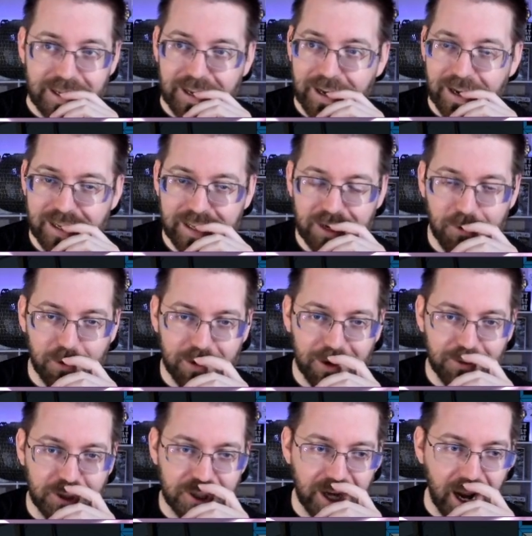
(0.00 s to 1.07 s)
I think we'll go
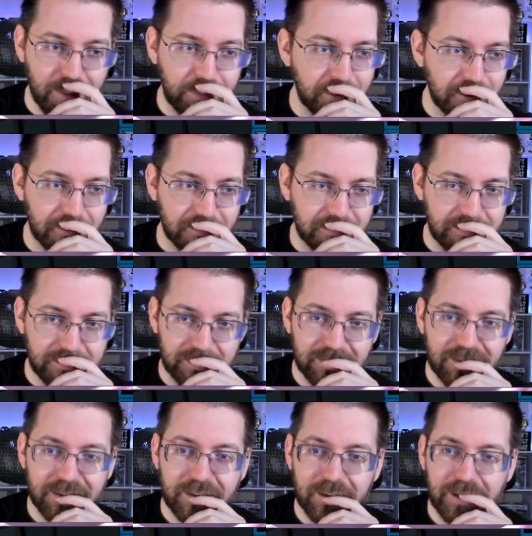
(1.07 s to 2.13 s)
chapel.
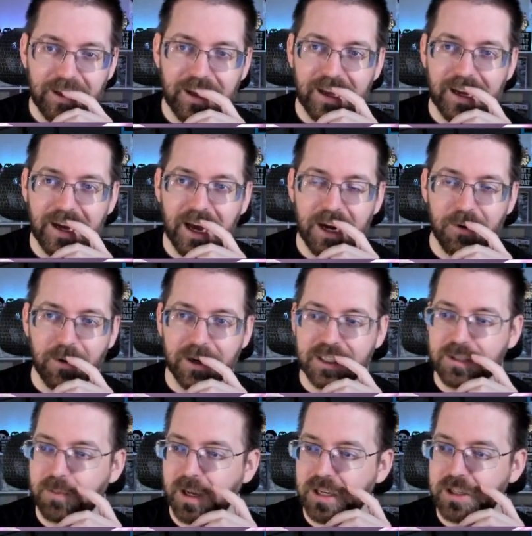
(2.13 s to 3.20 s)
I don't want to
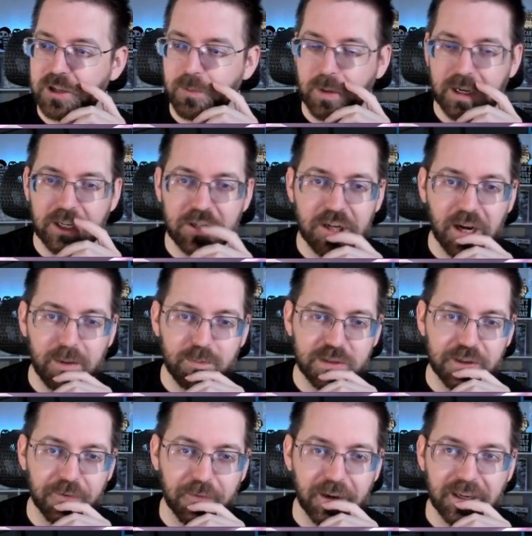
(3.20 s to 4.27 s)
spend too many gems
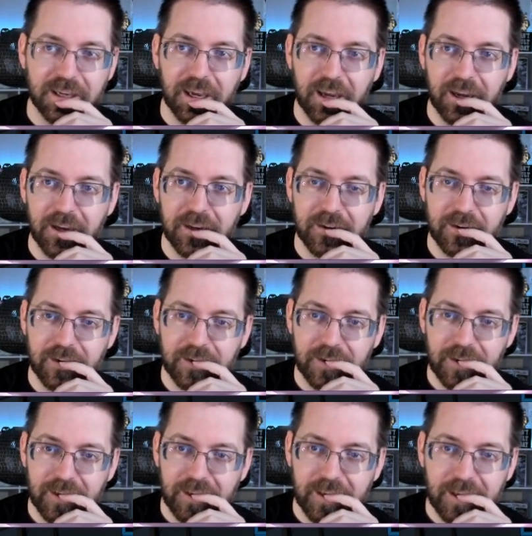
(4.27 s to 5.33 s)
if I can.
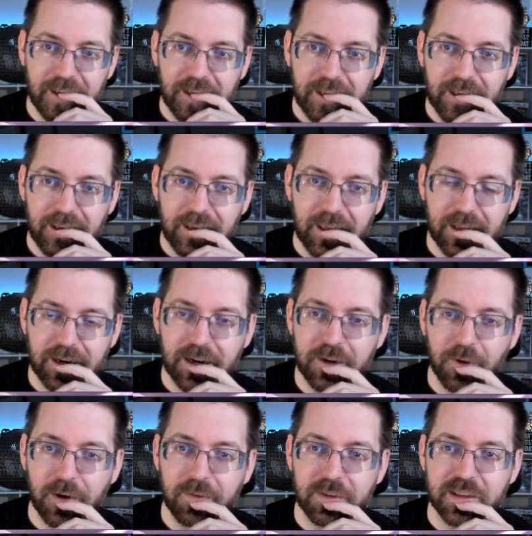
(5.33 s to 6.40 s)
And I
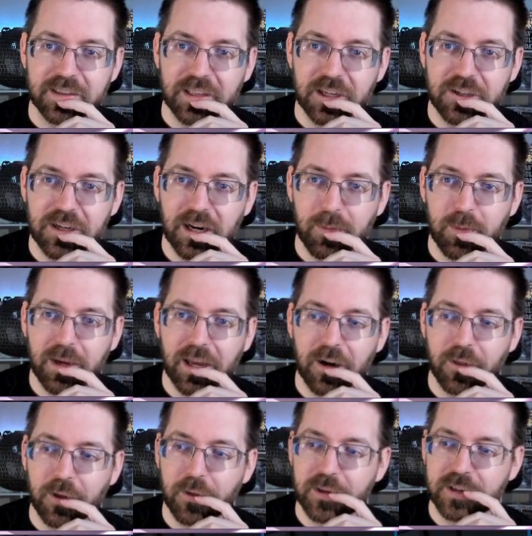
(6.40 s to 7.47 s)
don't have the sledgehammer yet,
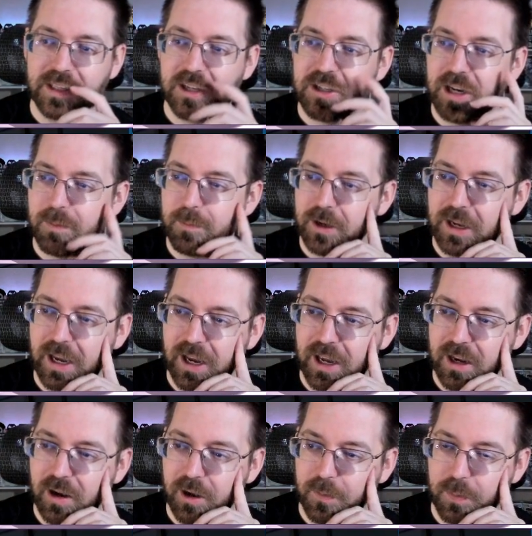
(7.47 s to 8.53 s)
although the sledgehammer
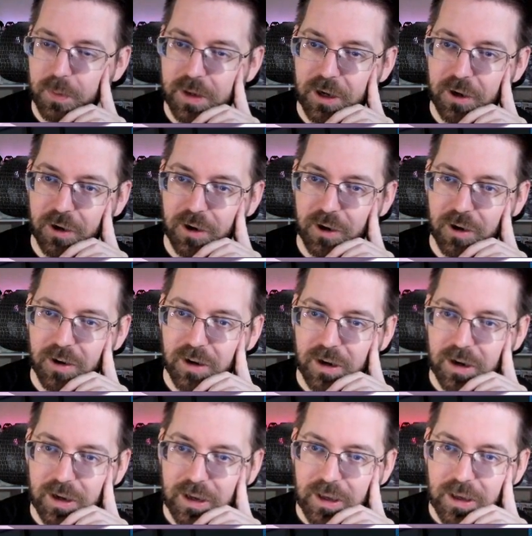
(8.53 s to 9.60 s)
can appear
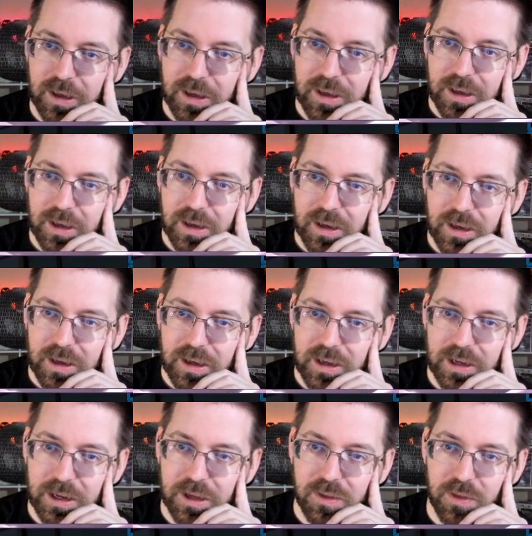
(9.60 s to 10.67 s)

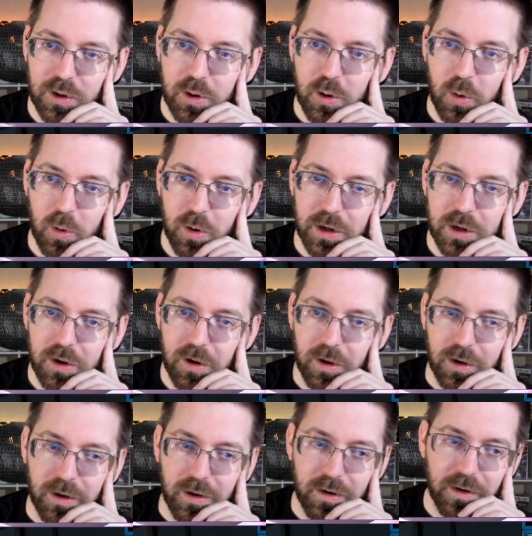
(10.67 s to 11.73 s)
in the
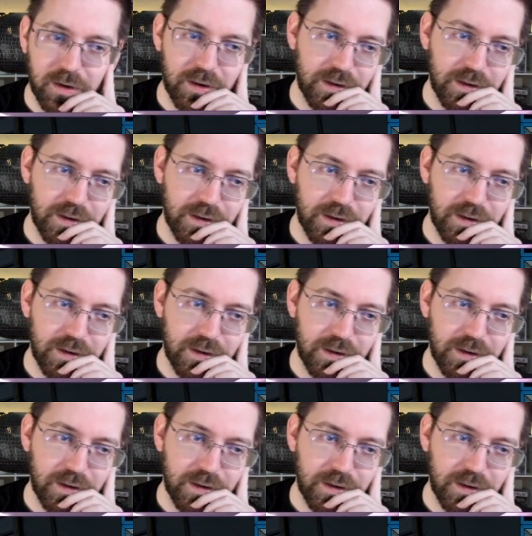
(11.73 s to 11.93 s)
courtyard.